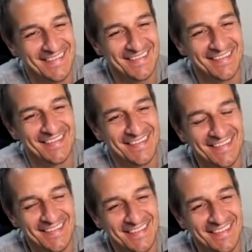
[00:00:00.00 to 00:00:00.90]

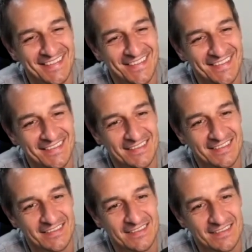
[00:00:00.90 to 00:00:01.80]

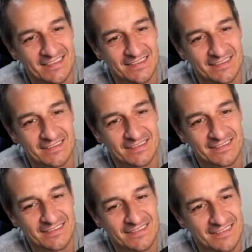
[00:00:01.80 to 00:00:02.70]

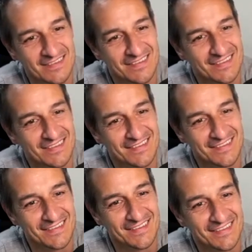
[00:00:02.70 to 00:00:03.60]

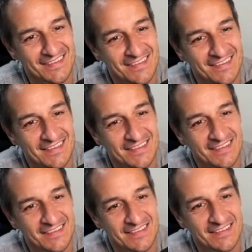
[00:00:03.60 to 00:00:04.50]

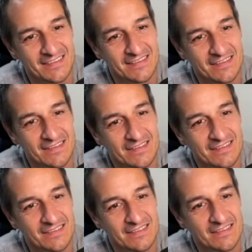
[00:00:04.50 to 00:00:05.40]

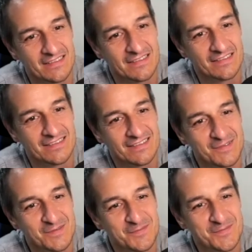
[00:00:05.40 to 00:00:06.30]

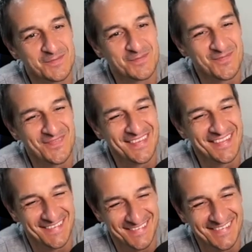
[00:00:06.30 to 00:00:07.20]

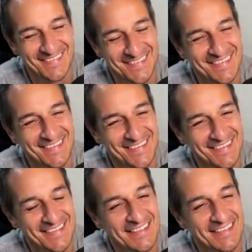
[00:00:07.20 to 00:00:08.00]
No words are spoken by the person on screen.